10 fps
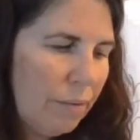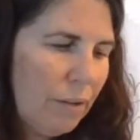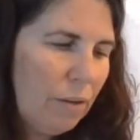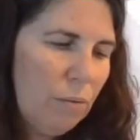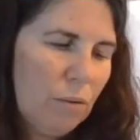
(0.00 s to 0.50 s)

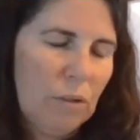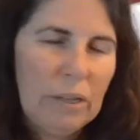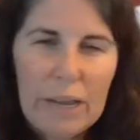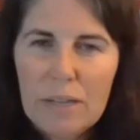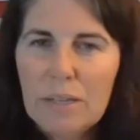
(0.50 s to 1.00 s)
You're
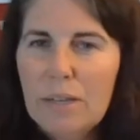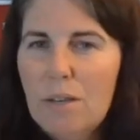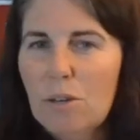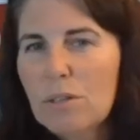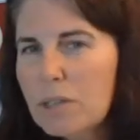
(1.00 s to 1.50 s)
lazy,
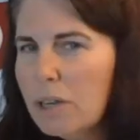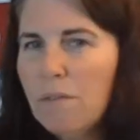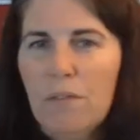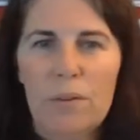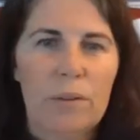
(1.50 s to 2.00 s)
you're
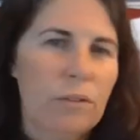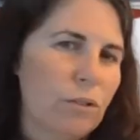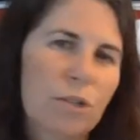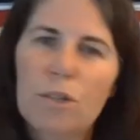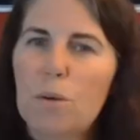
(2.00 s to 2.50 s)
sinful, you're
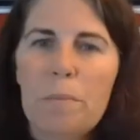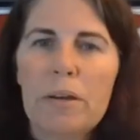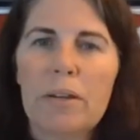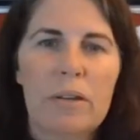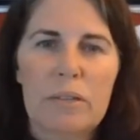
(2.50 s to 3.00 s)

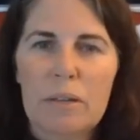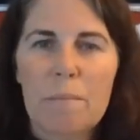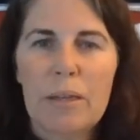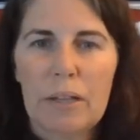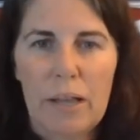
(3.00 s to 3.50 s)
stupid,
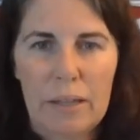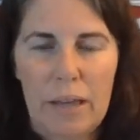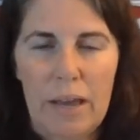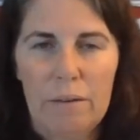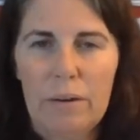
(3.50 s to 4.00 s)
something like
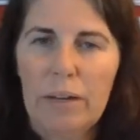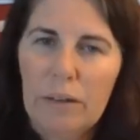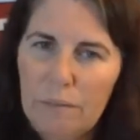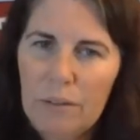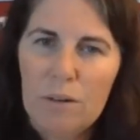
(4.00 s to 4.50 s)
that, right?
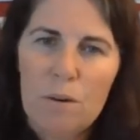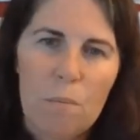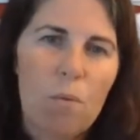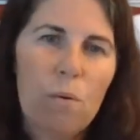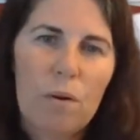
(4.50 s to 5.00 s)
If you're
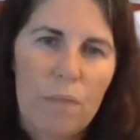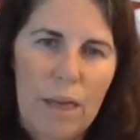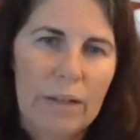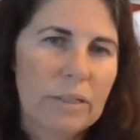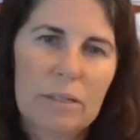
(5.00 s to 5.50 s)
poor,
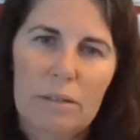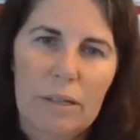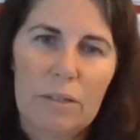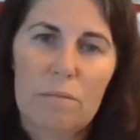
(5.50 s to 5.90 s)
that's it.